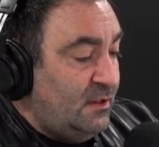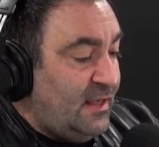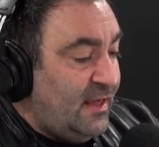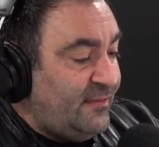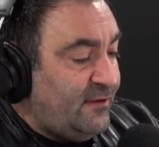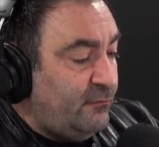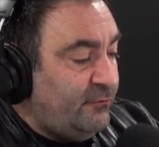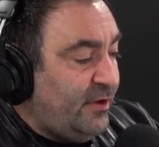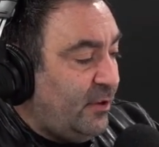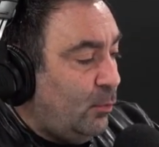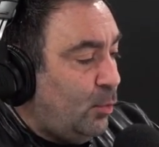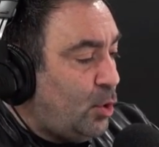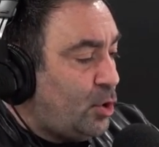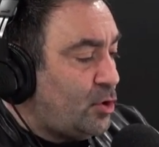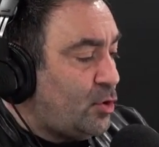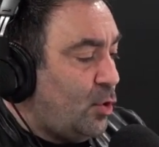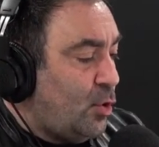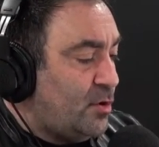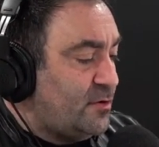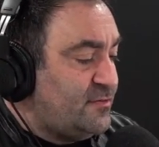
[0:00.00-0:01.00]
Yeah, they're real
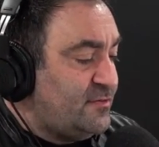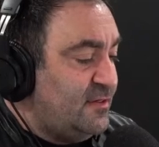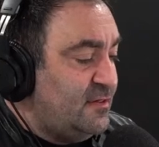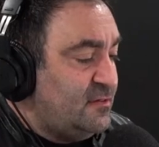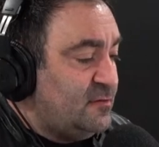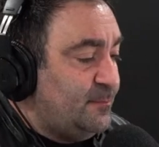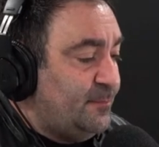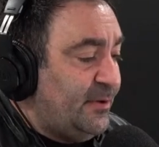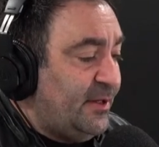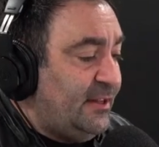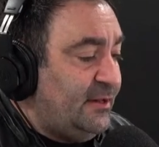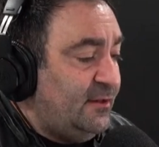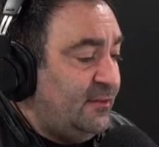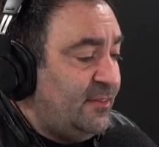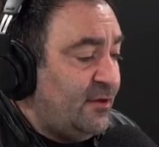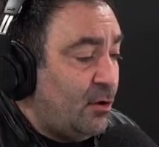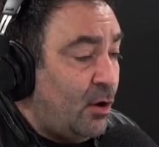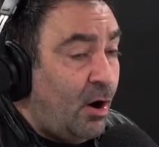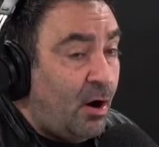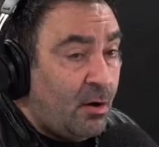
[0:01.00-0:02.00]
workhorses, but
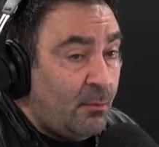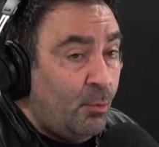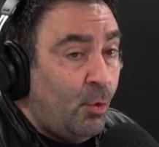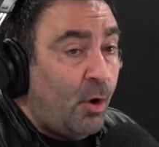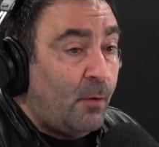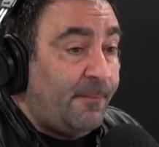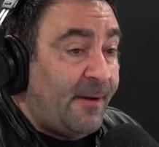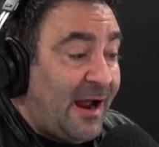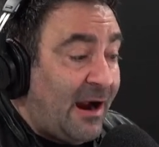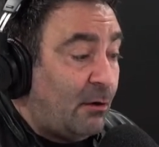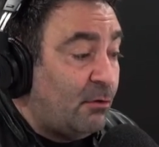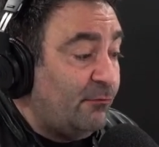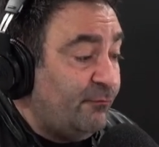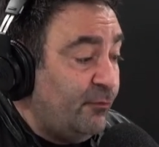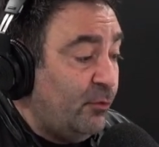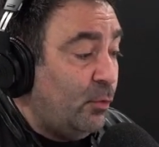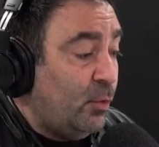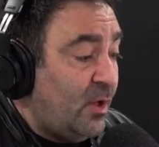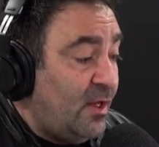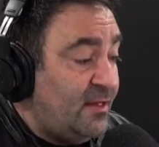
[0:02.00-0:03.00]
there are more
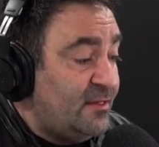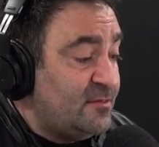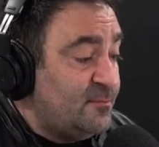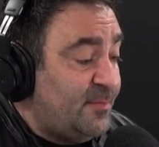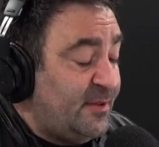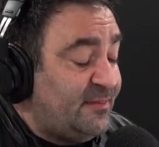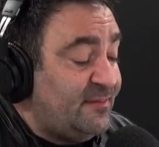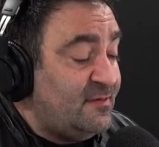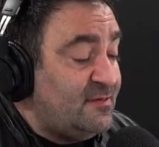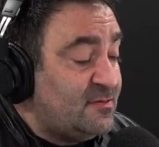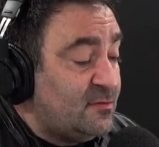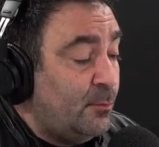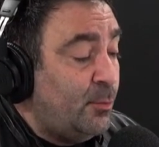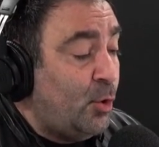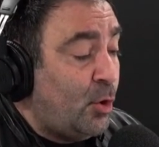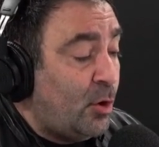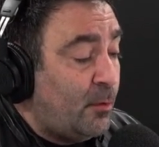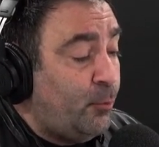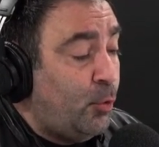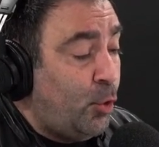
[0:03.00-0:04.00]
powerful ones, but these are
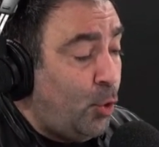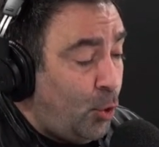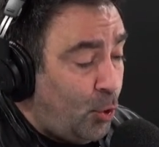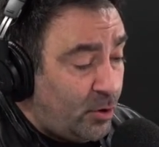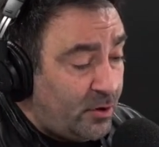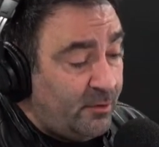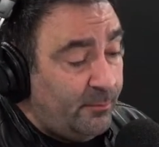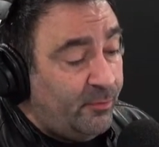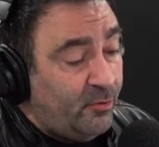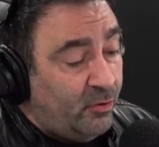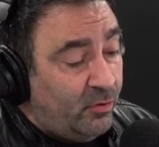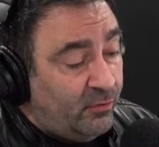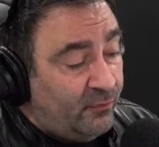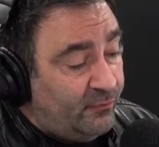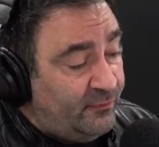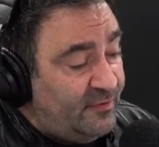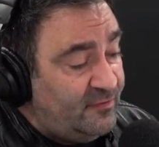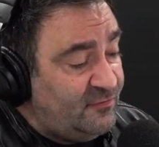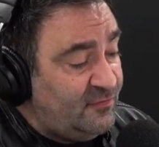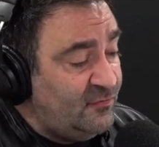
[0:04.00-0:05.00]
more
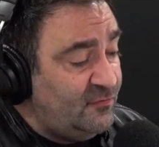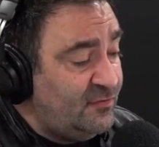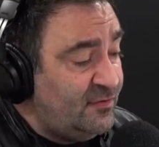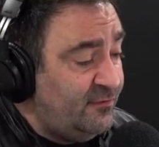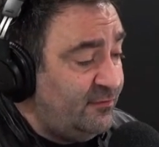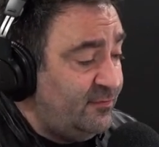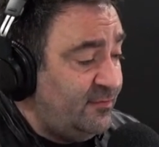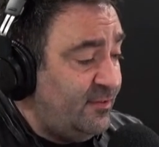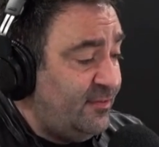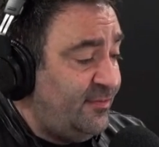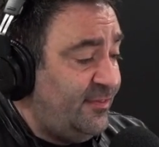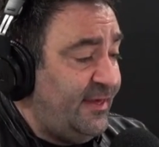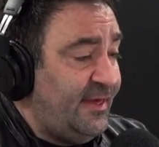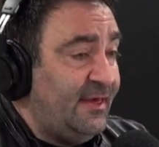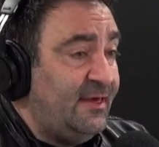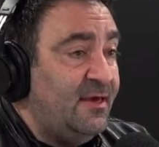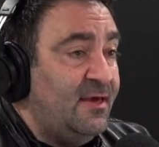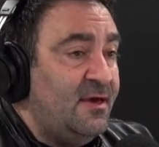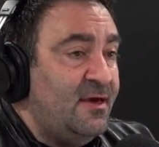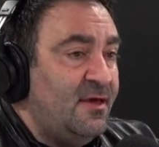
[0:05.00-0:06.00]
portable. This is the the
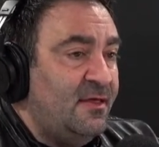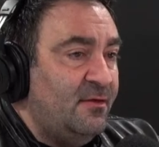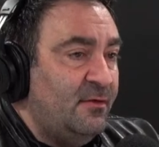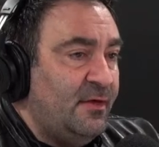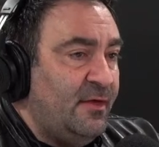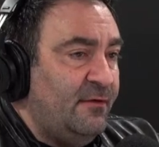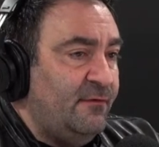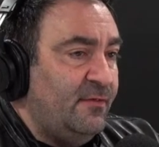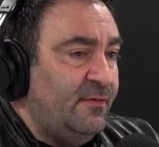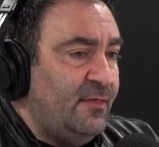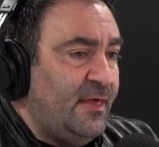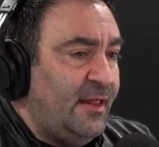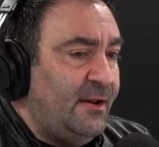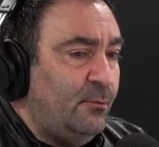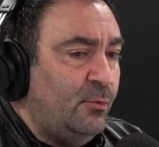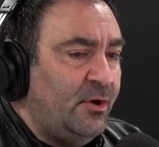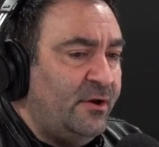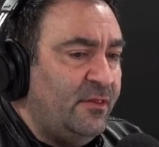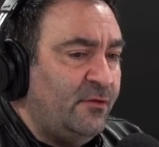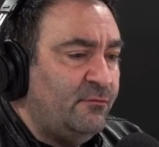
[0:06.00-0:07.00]
thing. It,
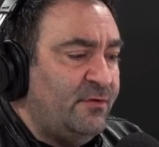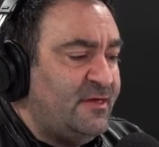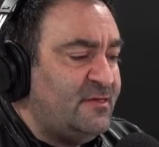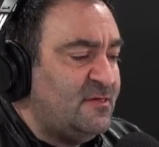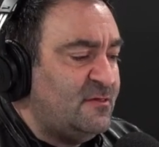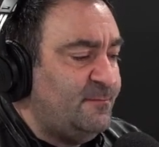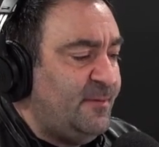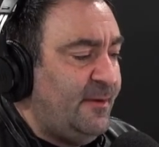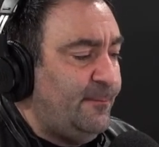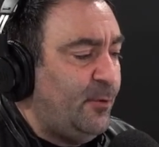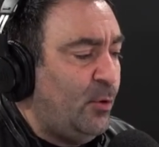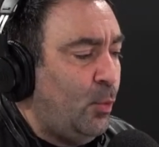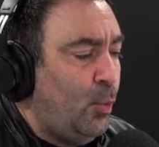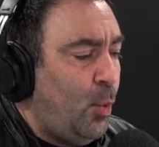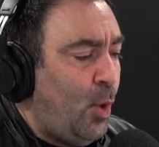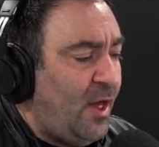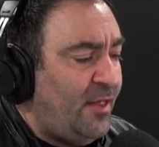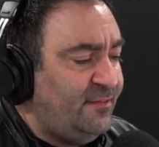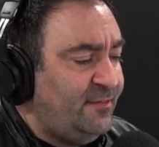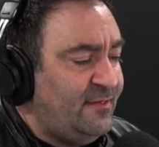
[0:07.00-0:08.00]
and one of the reasons people
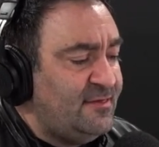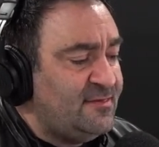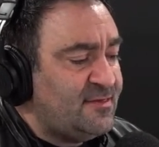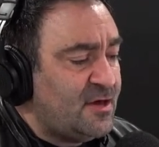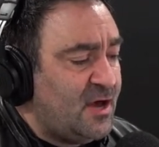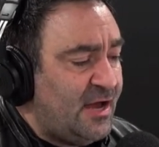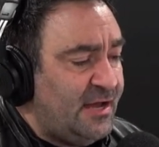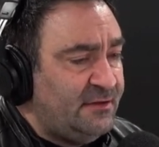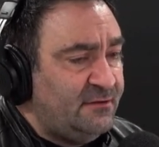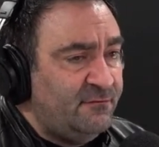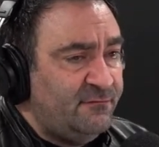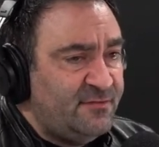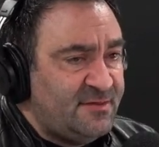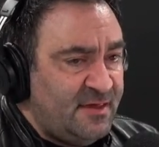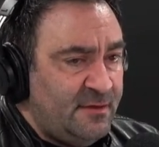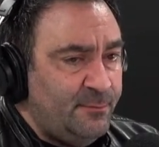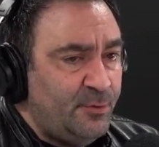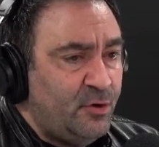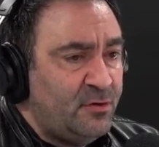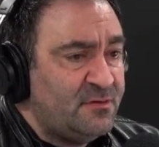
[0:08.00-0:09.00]
want these kind of
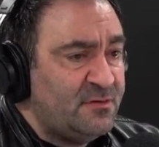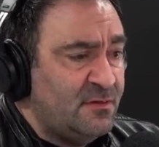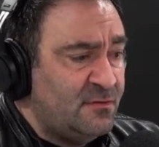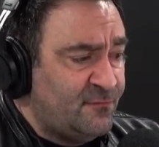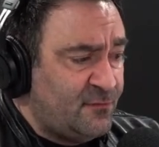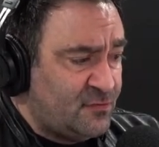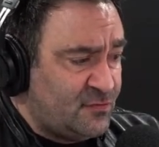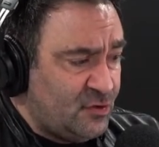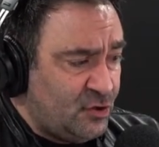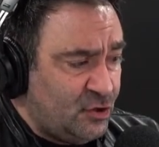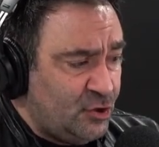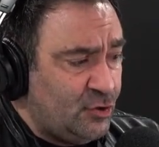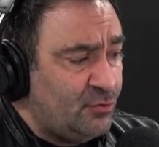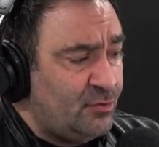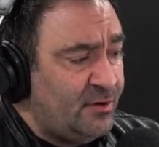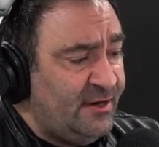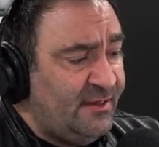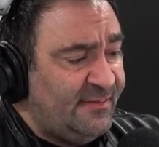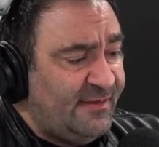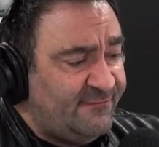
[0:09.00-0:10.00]
ZBooks is for security.